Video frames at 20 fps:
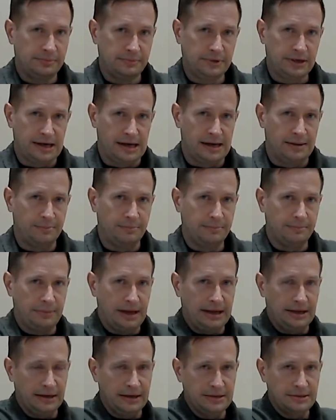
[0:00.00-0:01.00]
comm
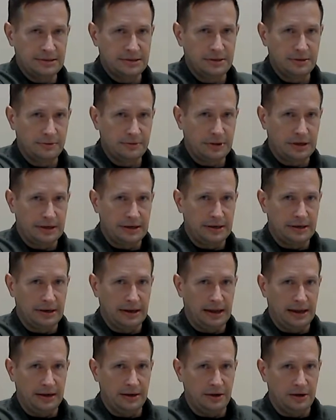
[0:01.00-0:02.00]
maintenance,
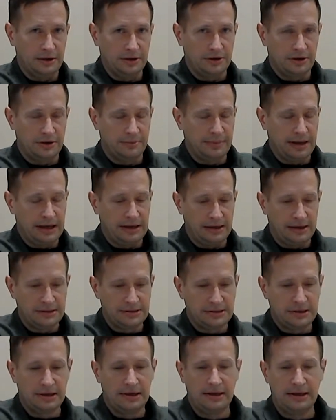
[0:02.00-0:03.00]
and on-call
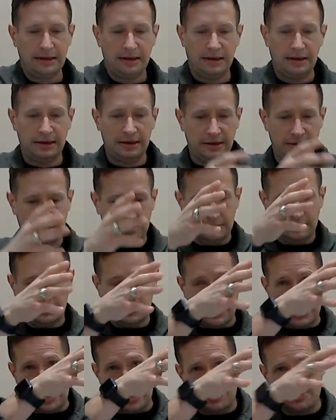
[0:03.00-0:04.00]
maintenance,
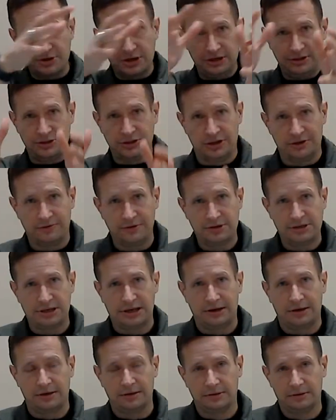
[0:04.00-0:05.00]
Housing Service
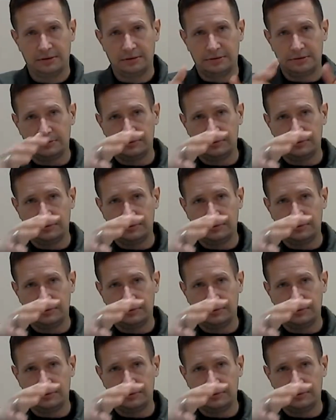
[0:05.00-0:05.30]
Center.